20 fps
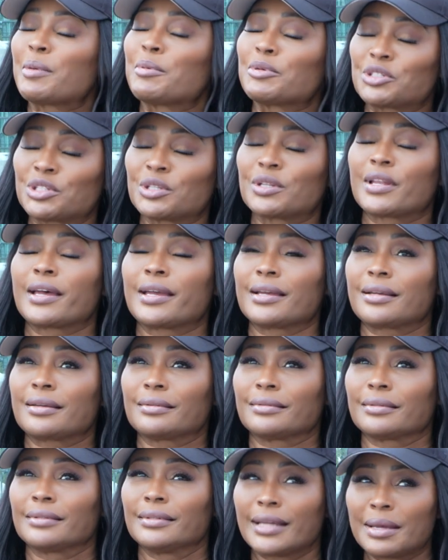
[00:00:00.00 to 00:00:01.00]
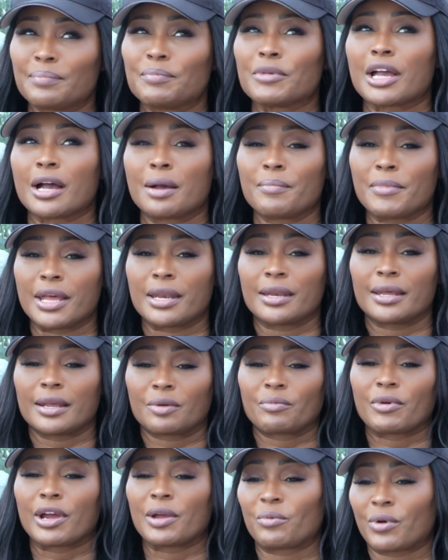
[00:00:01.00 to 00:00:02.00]
able to let me come
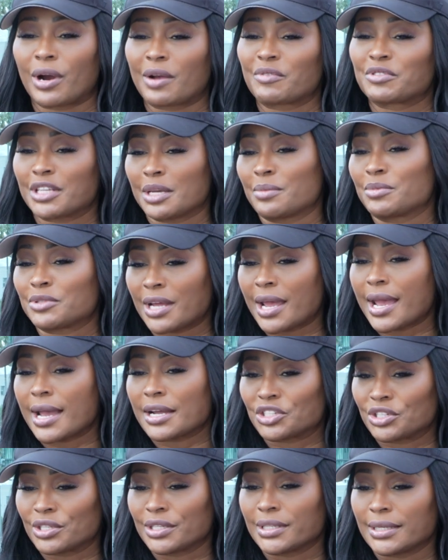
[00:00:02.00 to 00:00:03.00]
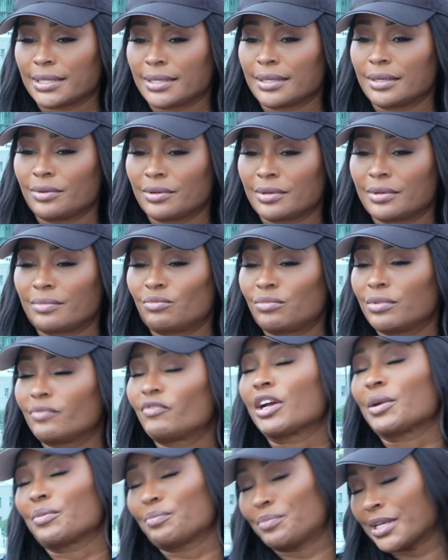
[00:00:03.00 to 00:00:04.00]
in a way where I was able to actually,
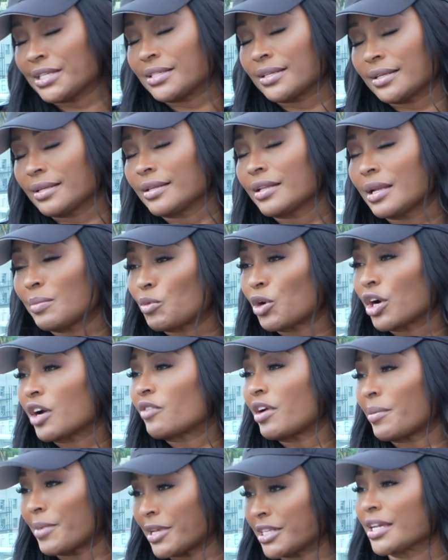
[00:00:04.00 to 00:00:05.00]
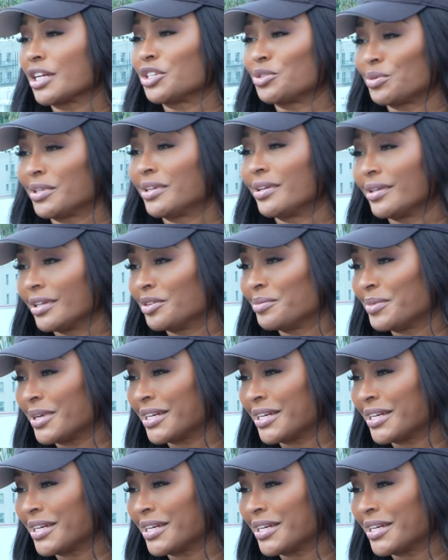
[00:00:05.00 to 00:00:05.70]
basically then work around my schedule a little